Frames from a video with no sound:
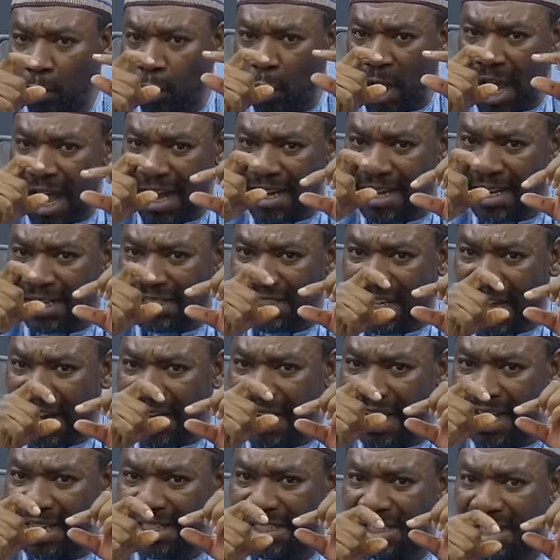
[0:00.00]
where the
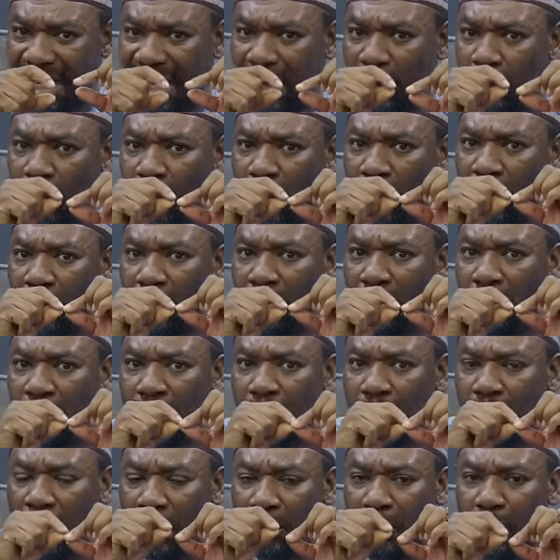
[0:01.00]
challenge there,
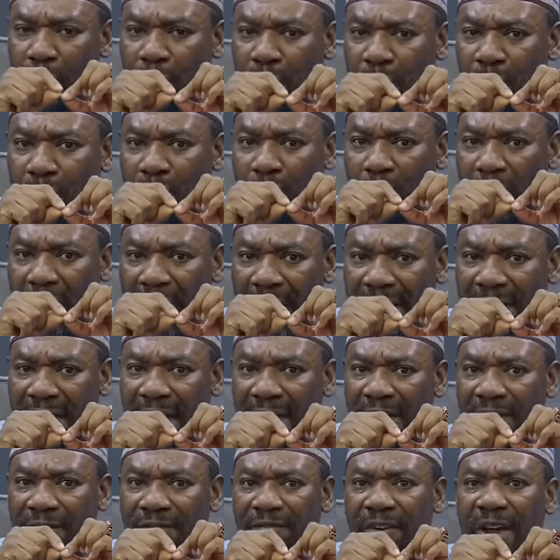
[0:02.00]
you troubleshoot, you
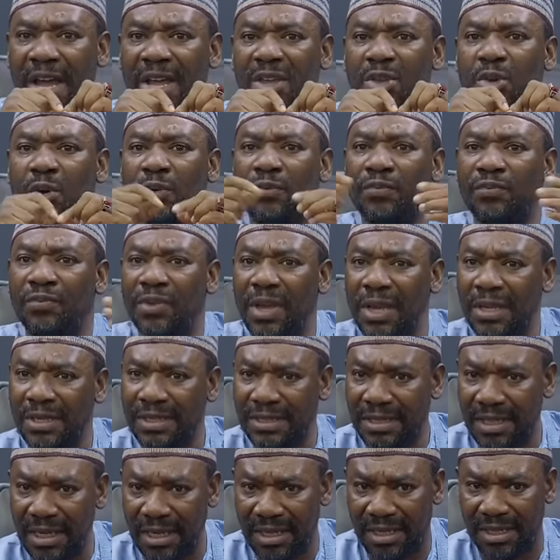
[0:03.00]
identify, you
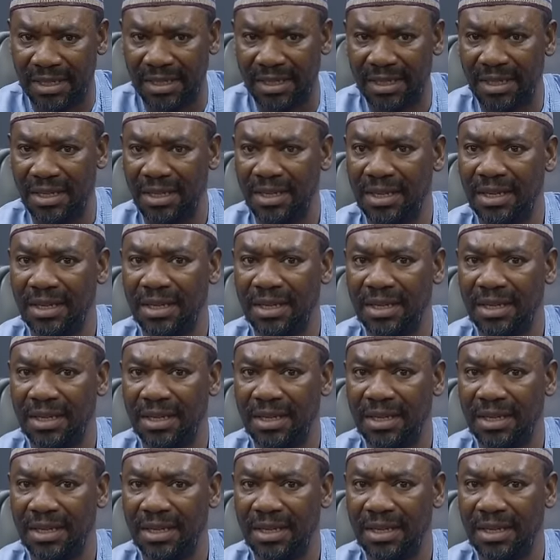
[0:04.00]
fix it.